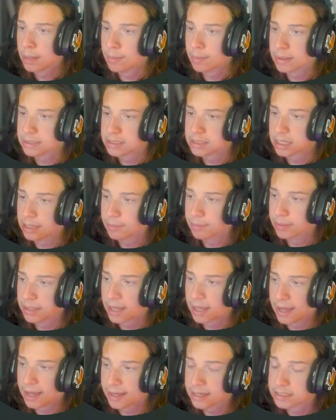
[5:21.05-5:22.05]
What I say, but
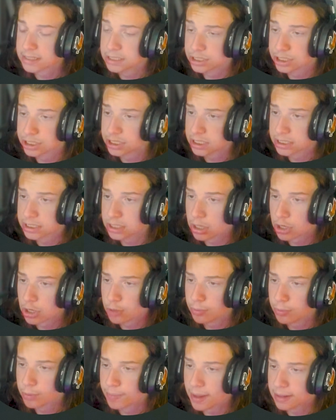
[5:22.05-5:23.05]
yeah, I guess it just gets
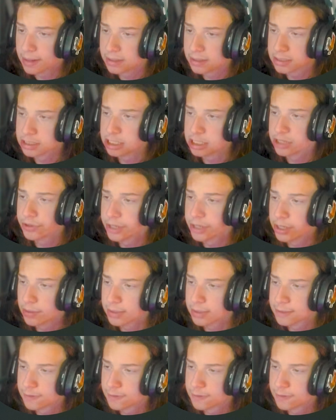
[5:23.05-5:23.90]
auto put back to stereo.